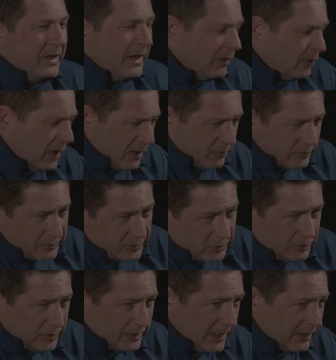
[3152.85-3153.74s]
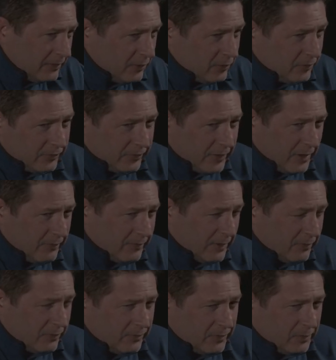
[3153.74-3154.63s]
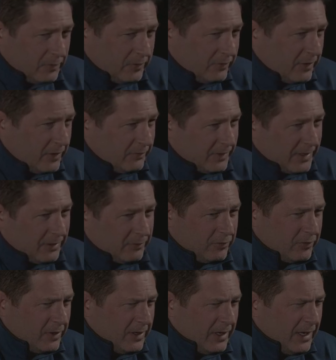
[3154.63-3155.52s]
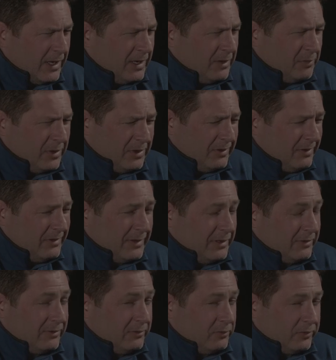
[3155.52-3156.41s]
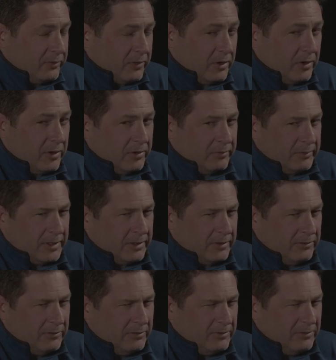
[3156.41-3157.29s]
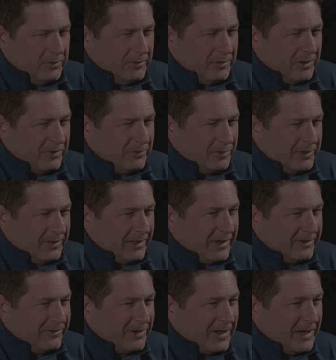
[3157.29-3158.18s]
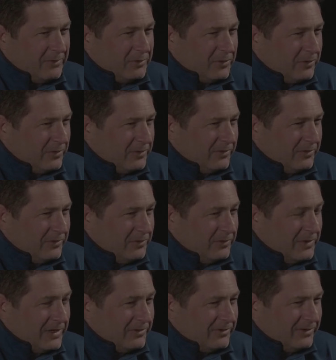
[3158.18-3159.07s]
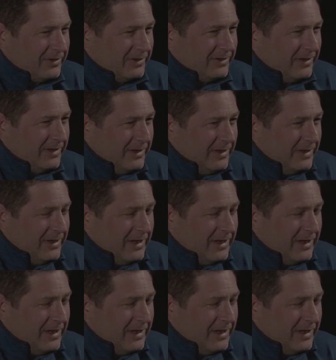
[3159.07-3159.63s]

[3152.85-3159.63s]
And I, I, was doing like little stuff. I was filming stuff, and I was trying to edit. But you know that shit was hard, man. You, you know you got to spend a lot of time to learn to do that shit.